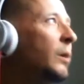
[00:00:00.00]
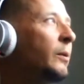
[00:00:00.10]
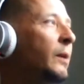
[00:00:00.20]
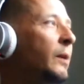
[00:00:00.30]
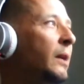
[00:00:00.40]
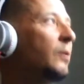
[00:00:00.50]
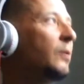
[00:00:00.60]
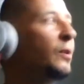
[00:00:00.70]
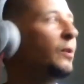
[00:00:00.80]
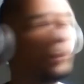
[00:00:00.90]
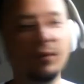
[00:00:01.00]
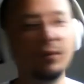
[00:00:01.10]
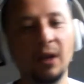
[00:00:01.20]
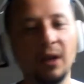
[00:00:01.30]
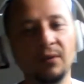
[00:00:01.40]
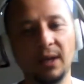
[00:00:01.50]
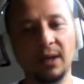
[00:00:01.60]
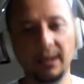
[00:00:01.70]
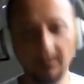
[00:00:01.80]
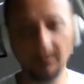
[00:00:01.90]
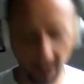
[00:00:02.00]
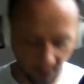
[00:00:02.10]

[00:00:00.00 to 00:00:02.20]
were out on the top of Hidden Valley Hill